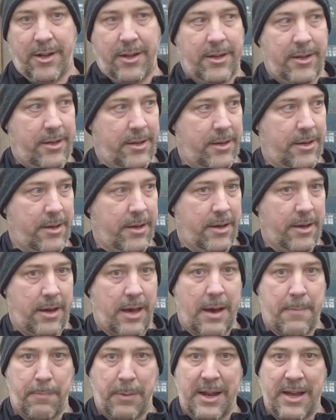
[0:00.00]

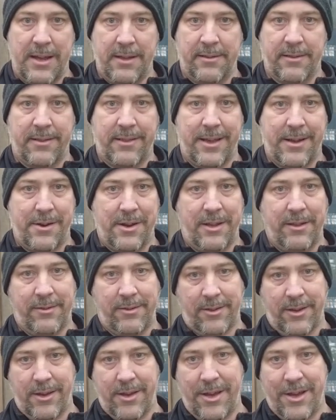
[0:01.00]
A plant that
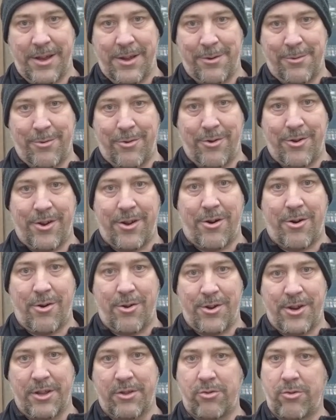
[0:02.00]
is
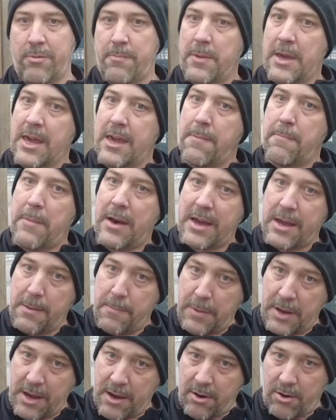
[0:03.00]
non-hardy to me may
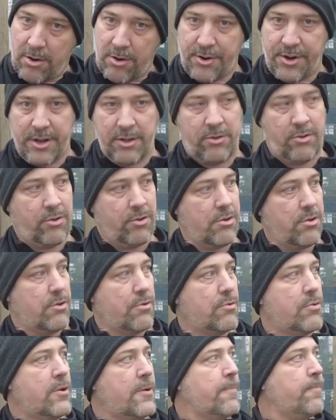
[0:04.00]
be hardy to
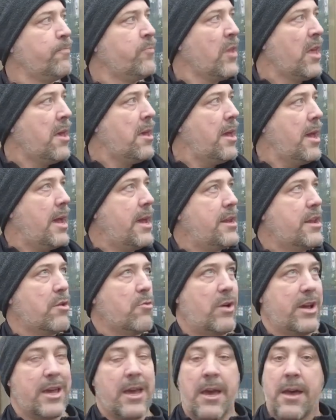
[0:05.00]
you.
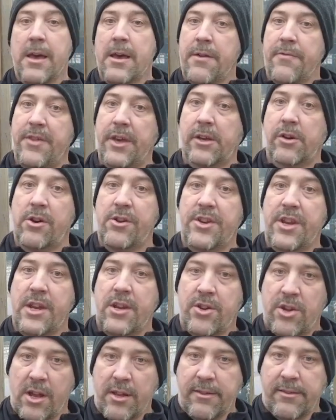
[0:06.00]
Anyway, the
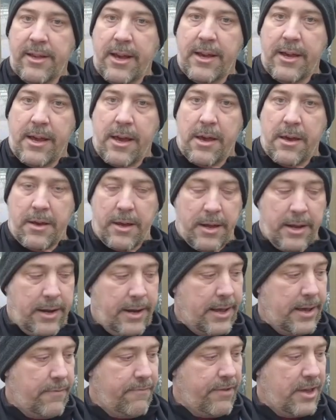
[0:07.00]
conditions I
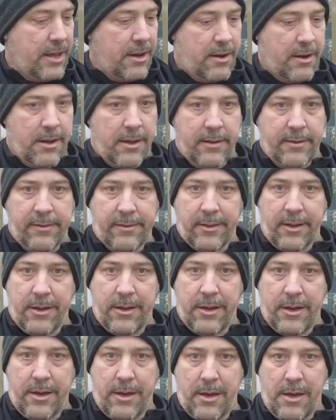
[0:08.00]
live in is
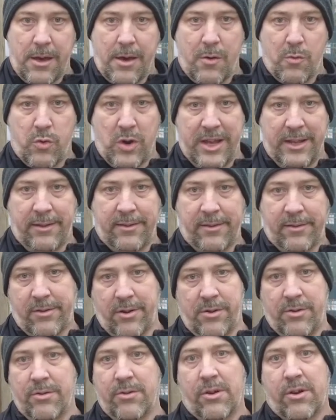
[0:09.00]

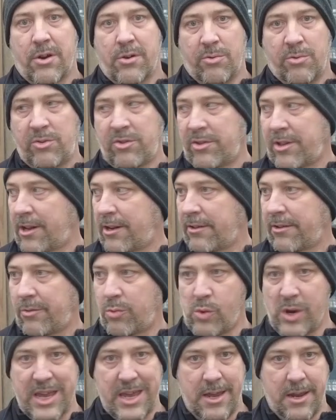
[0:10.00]
western coastal
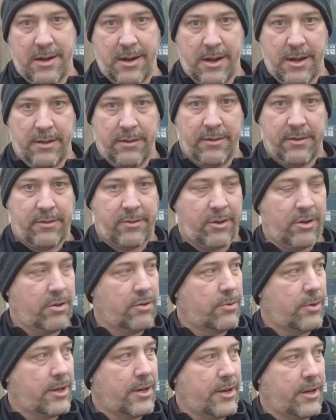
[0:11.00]
Sweden,
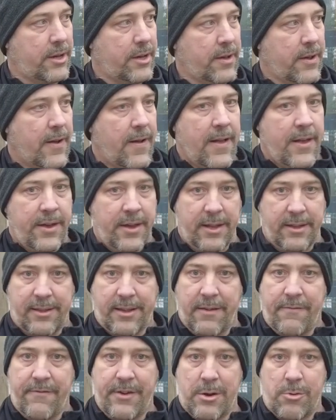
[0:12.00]
so it's
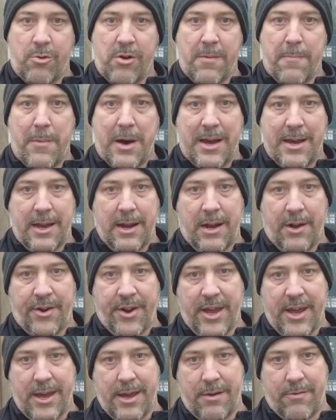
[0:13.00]
a very mild
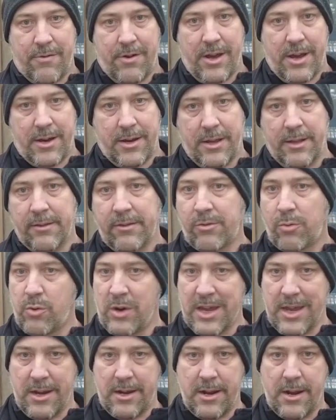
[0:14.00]
area in
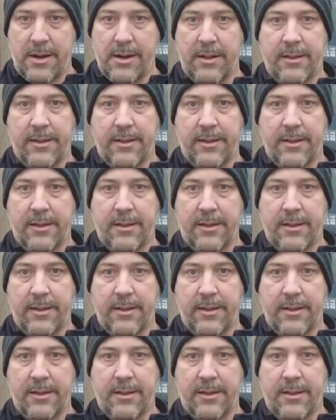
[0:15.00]
Sweden.